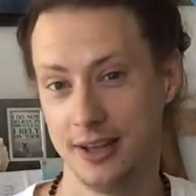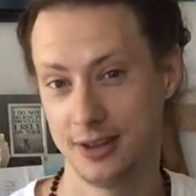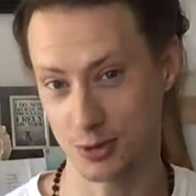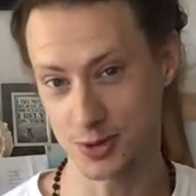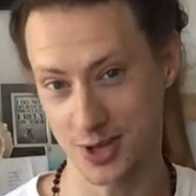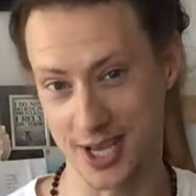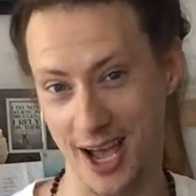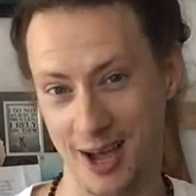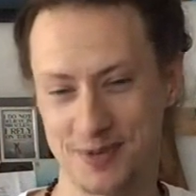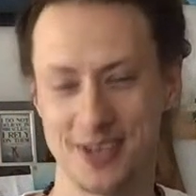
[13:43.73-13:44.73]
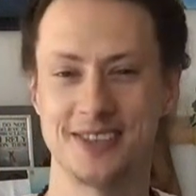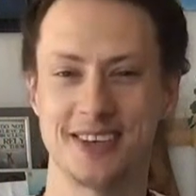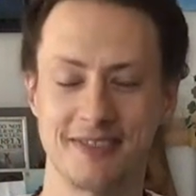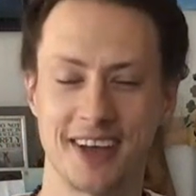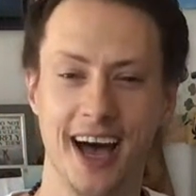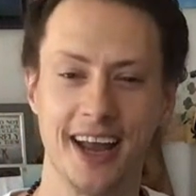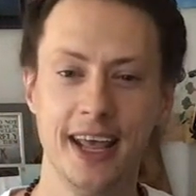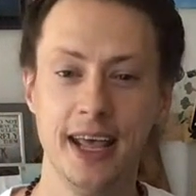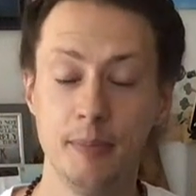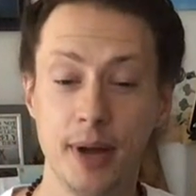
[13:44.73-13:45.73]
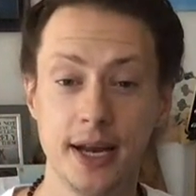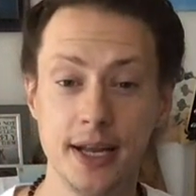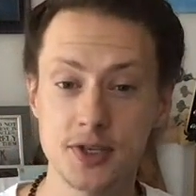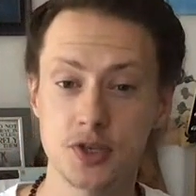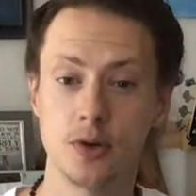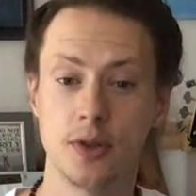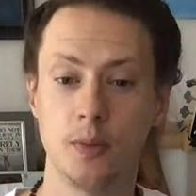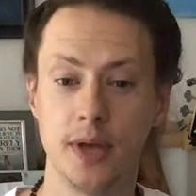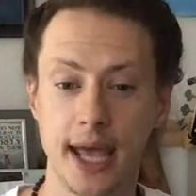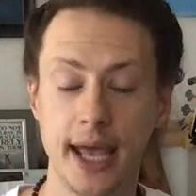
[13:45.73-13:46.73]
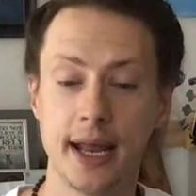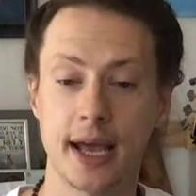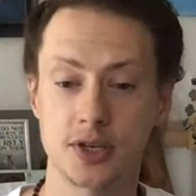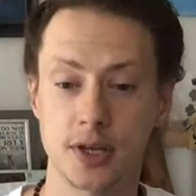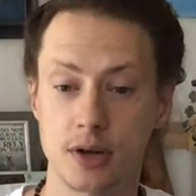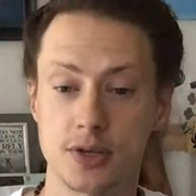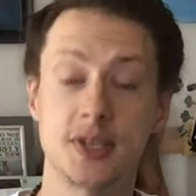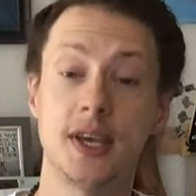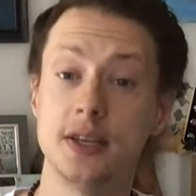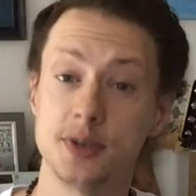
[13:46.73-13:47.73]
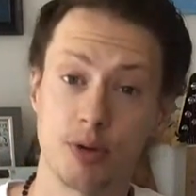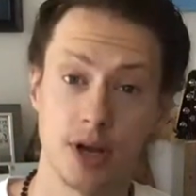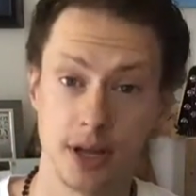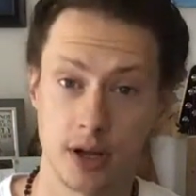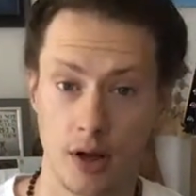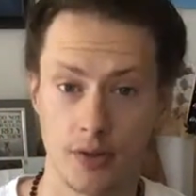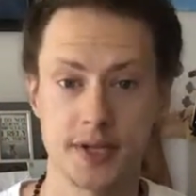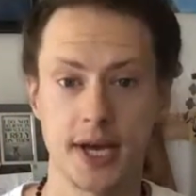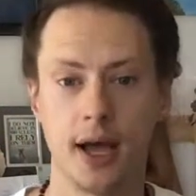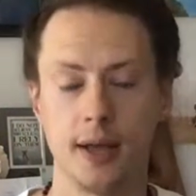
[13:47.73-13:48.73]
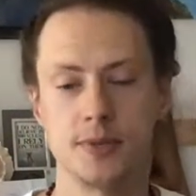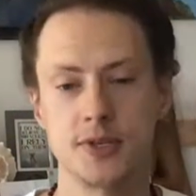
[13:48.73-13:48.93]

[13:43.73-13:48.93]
Those are the options I've got. But it is true that we can actually, our skin is breathing all the time.